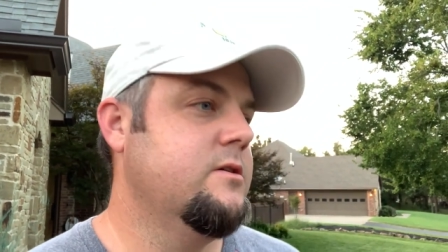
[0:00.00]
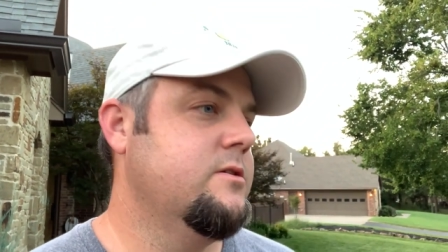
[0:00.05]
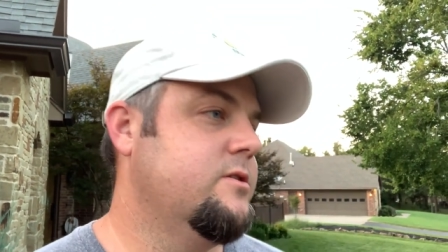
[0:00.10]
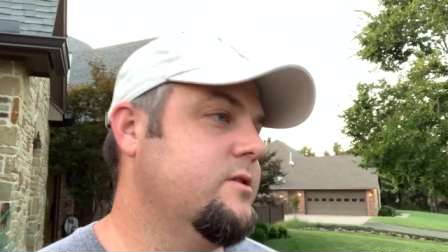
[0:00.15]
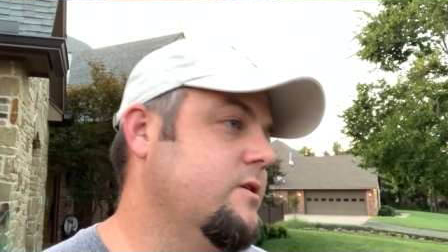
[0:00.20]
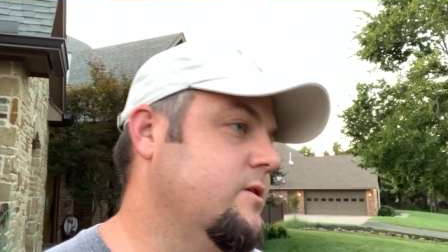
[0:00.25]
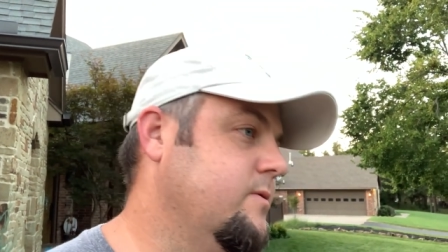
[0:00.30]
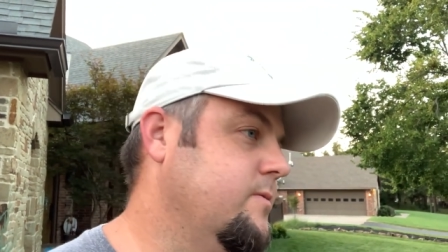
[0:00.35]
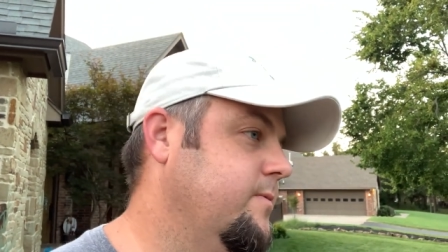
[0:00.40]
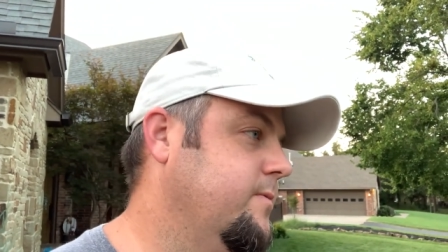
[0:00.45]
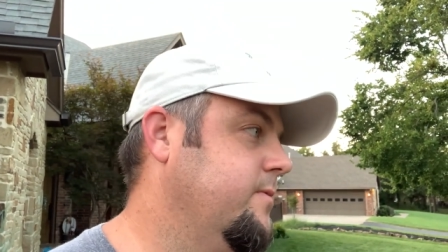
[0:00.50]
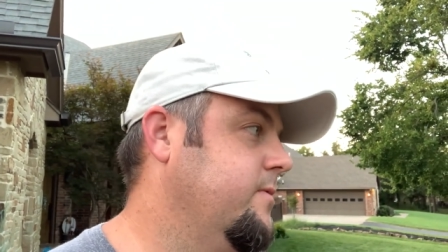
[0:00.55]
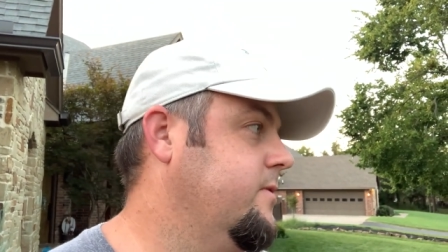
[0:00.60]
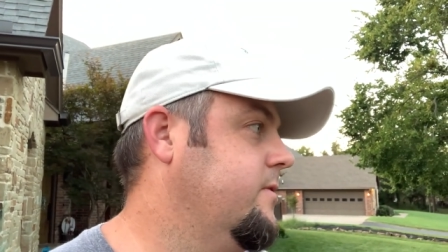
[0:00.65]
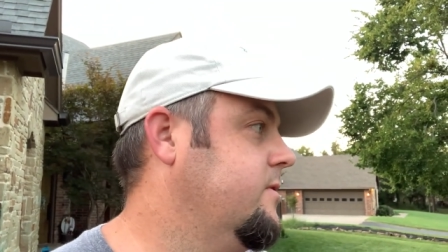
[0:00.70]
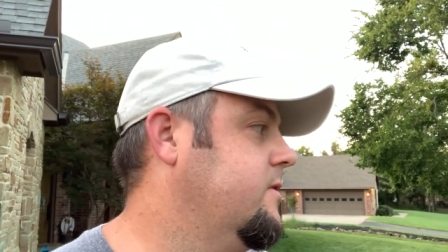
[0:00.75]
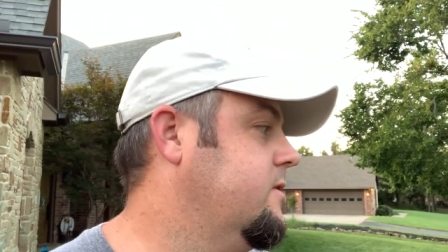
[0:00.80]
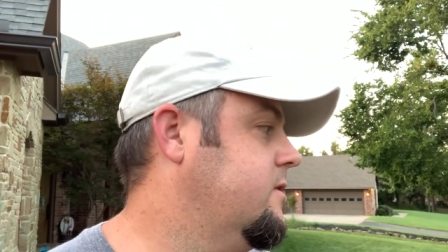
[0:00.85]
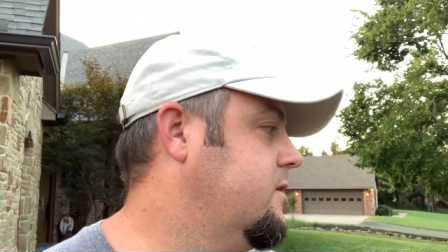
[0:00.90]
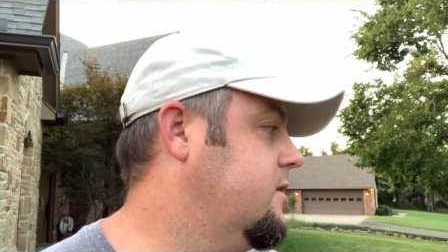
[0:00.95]
So,
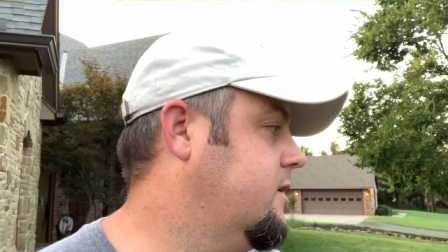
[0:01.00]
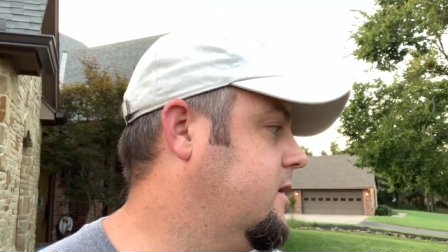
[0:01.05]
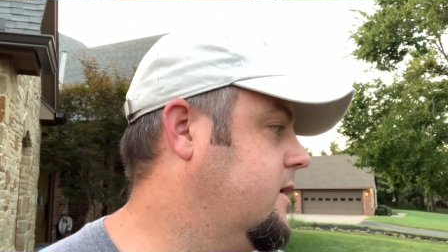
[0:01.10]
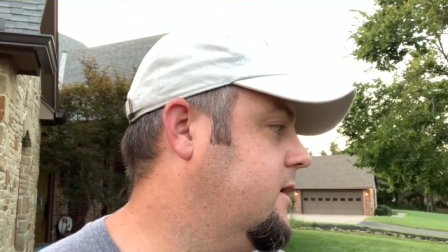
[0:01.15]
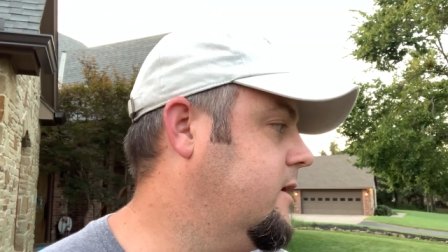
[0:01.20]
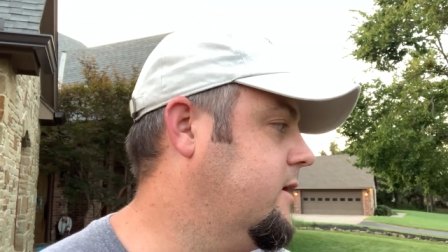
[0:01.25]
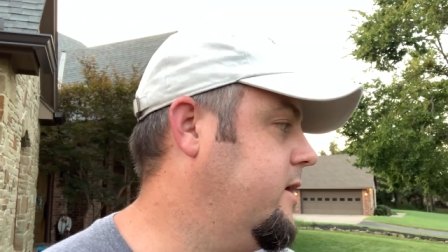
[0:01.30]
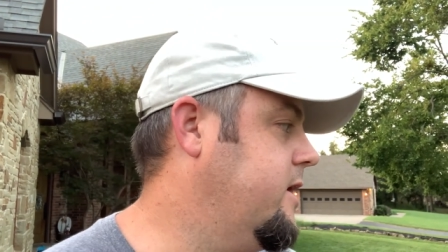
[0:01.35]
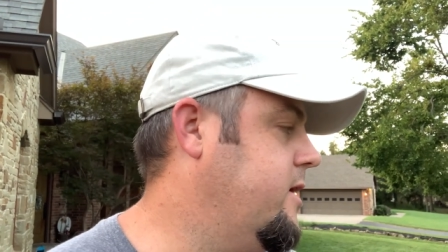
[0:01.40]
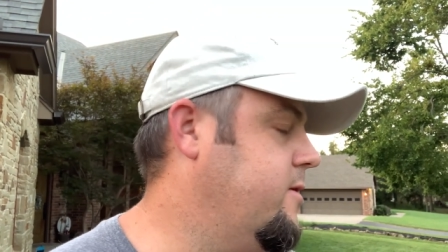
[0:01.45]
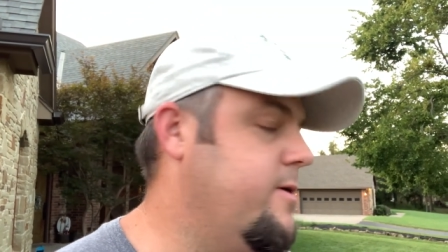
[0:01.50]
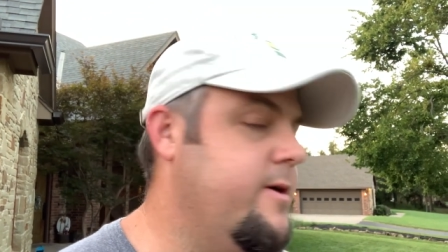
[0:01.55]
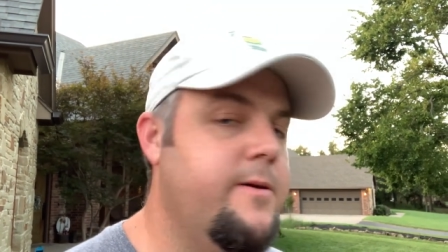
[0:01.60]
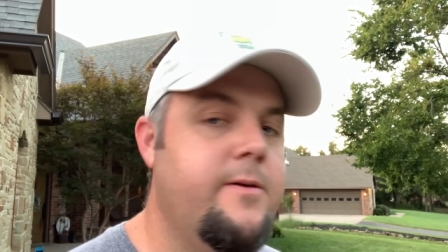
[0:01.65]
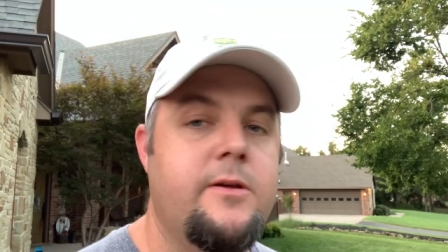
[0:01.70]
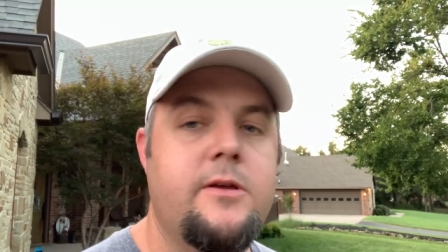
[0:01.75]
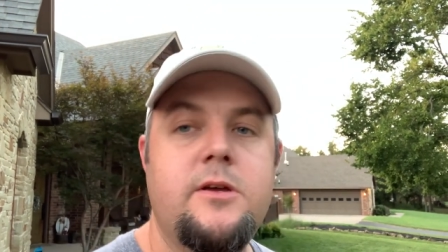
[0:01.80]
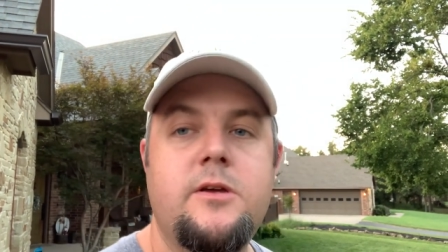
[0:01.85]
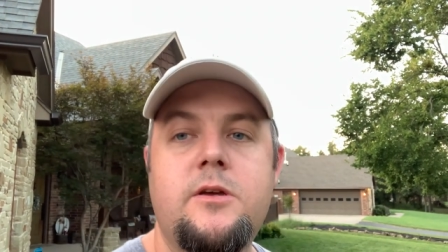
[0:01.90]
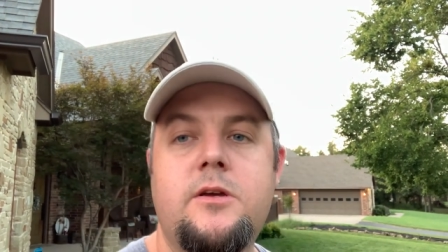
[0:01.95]
uh, anyway,
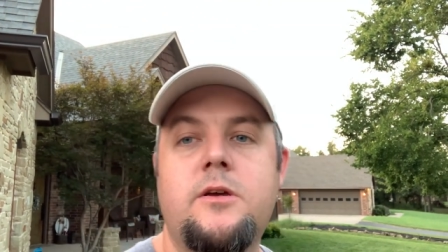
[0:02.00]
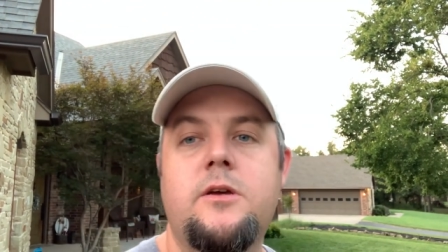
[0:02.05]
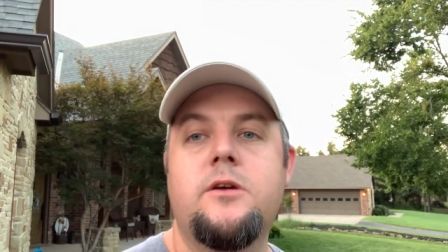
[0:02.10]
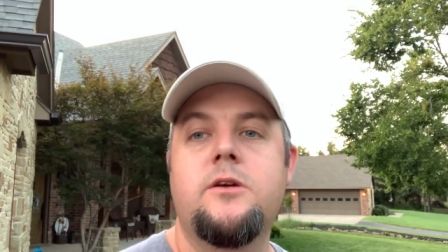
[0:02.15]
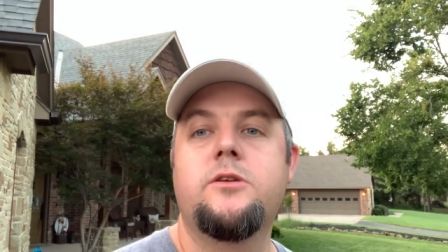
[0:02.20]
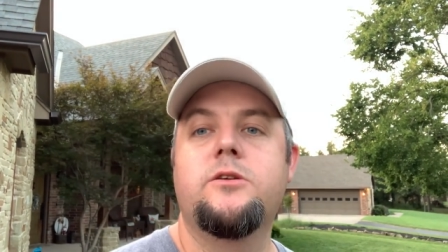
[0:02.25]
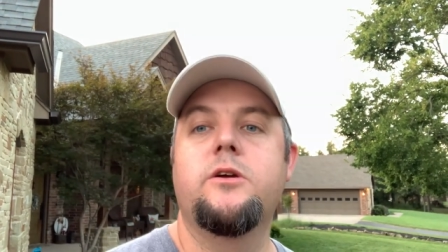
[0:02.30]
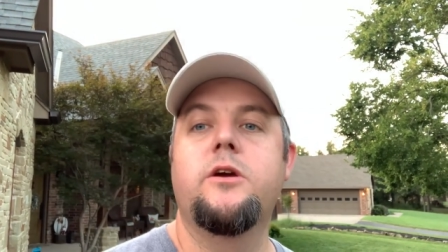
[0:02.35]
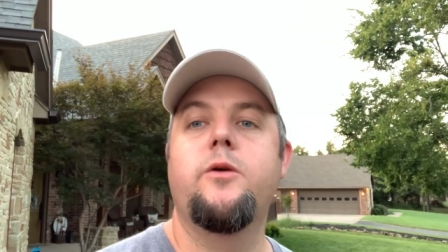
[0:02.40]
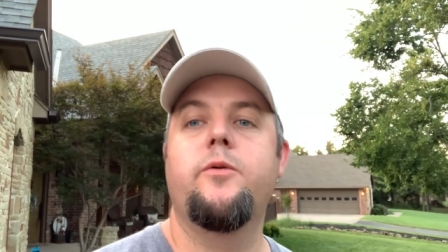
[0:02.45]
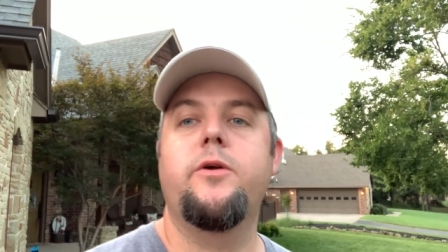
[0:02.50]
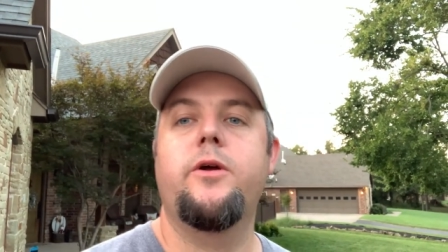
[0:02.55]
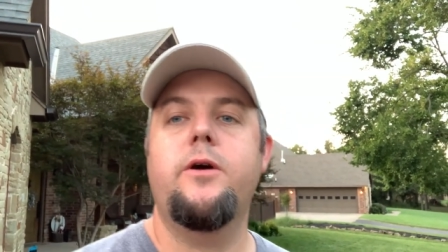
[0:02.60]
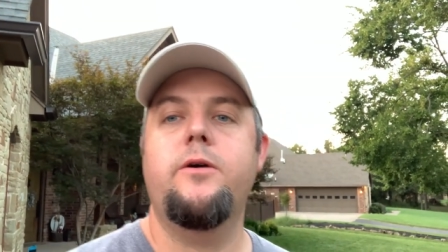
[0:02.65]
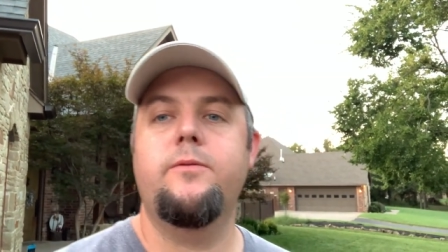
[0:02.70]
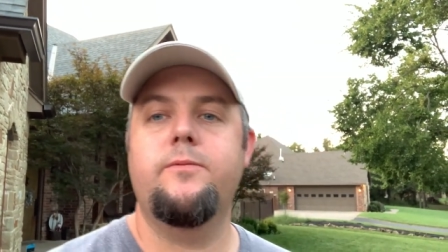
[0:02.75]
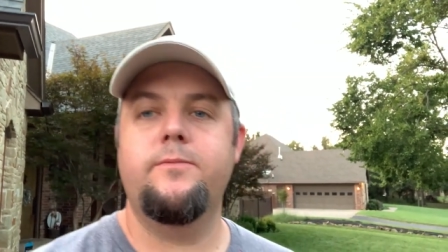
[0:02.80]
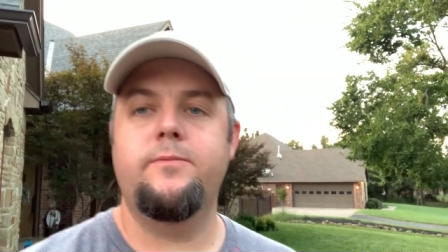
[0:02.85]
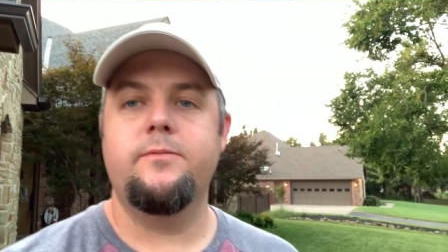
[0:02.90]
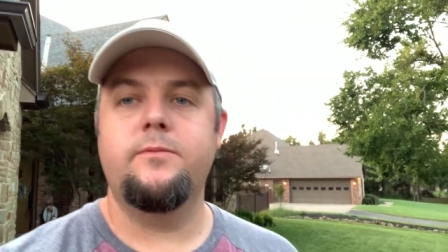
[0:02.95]
so here we
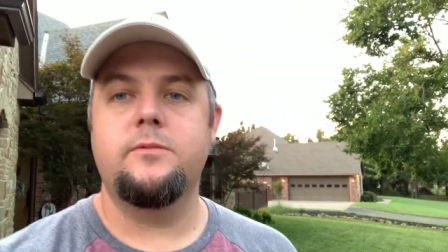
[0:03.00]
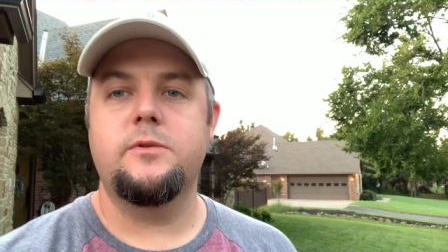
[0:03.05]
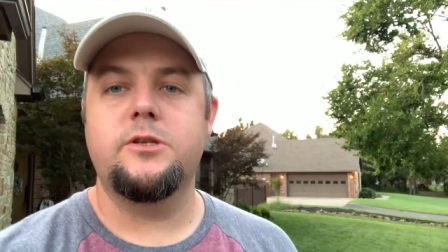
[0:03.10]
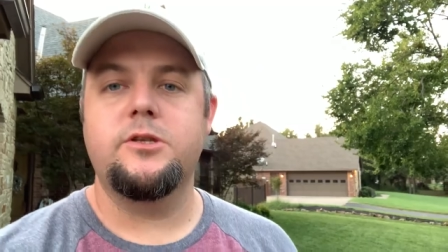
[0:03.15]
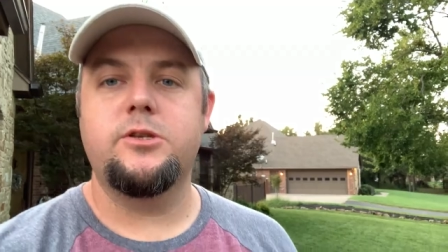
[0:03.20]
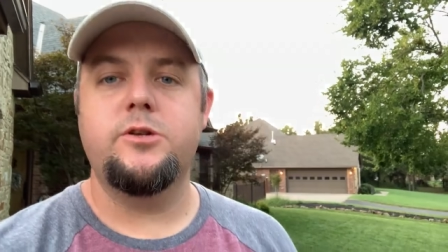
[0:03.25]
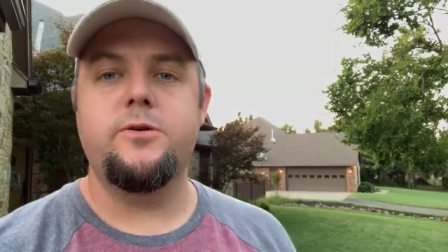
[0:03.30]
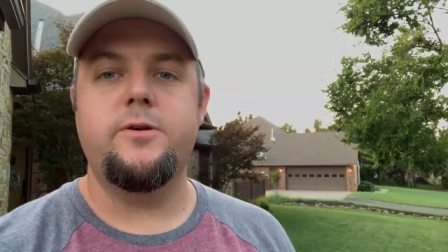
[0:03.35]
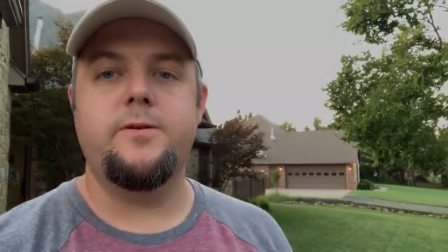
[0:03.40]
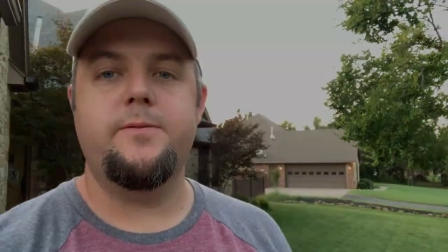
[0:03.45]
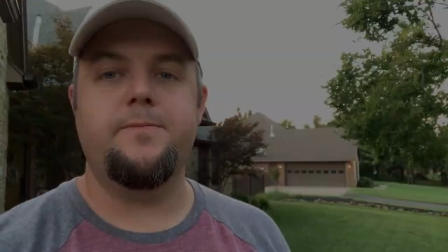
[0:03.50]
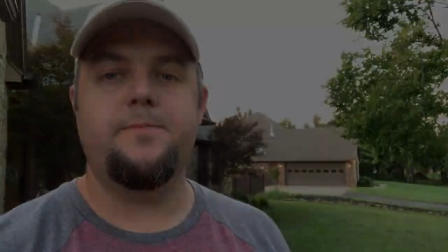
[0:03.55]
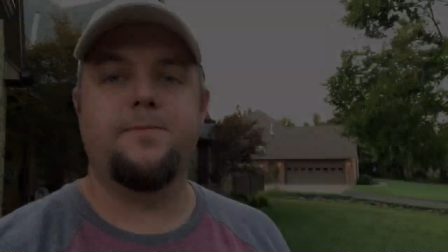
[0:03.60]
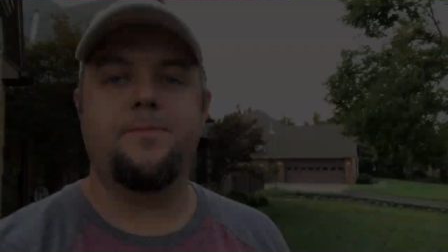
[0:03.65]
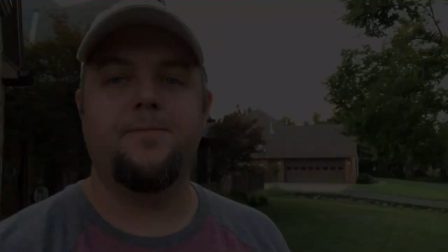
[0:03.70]
go. Let's do it.